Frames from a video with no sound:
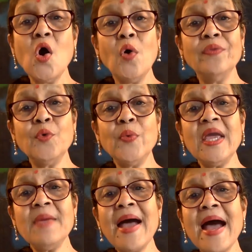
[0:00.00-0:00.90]
On the
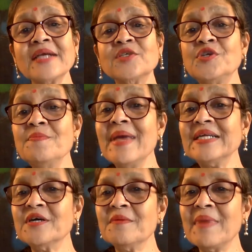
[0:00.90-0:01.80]
way back, she
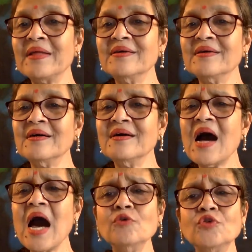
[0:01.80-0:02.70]
met her mother,
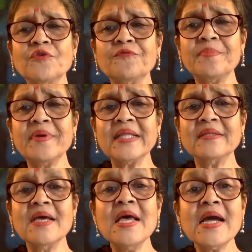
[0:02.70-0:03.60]
out of breath,
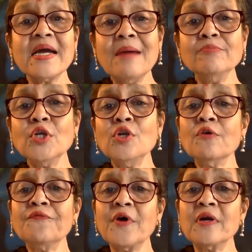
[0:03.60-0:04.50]
come to
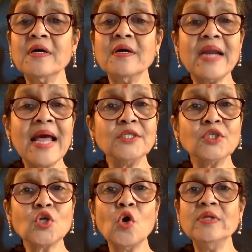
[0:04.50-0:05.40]
look for her and
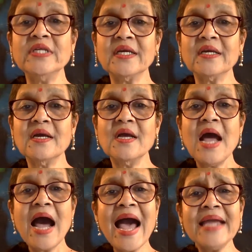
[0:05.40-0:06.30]
scolding.
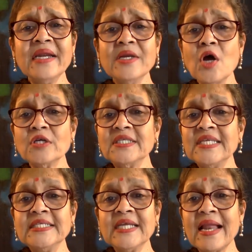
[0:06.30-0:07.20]
I did not
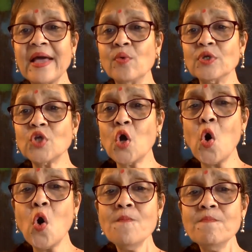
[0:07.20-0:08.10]
see till I was
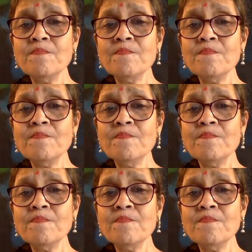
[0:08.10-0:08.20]
home.